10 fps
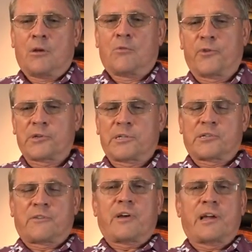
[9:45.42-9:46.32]
Well, first
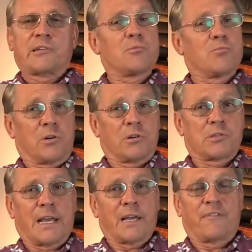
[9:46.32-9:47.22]
let's define some
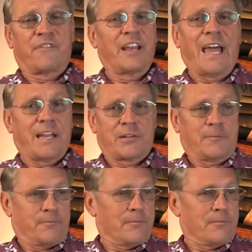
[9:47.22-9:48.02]
words like flat.